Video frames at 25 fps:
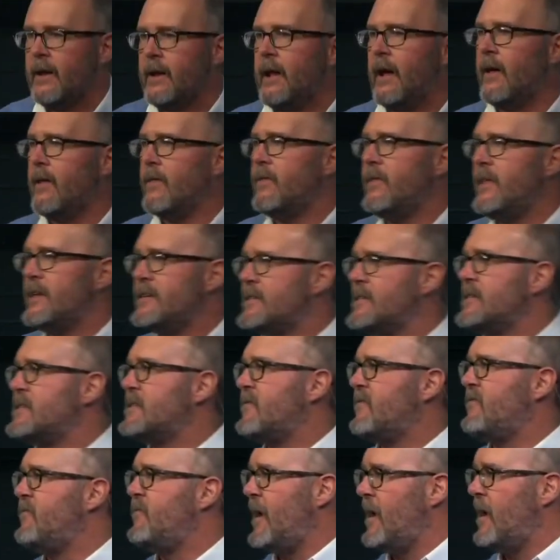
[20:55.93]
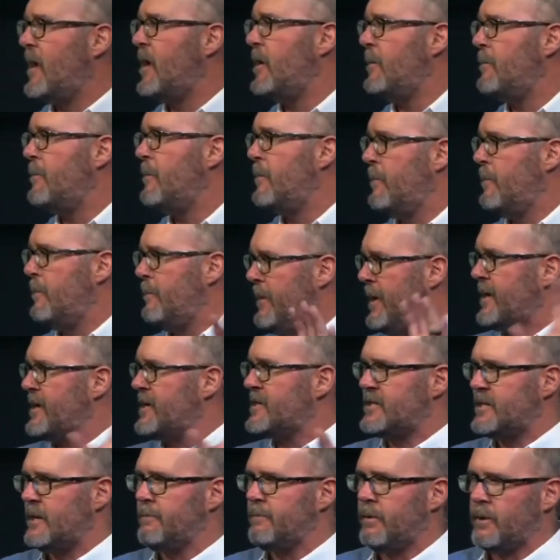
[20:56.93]
Now, this is a very
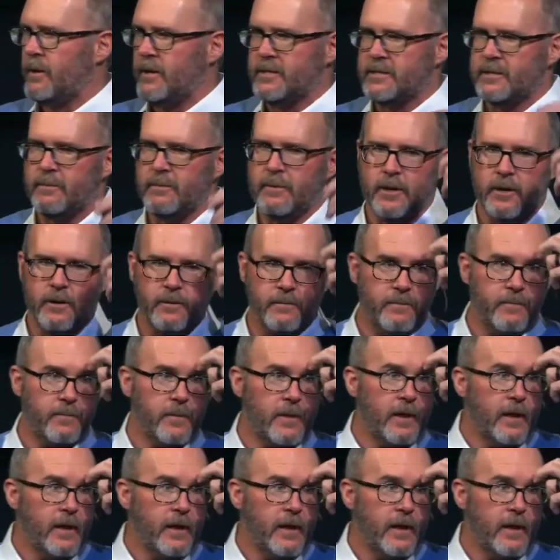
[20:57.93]
big symbolism here.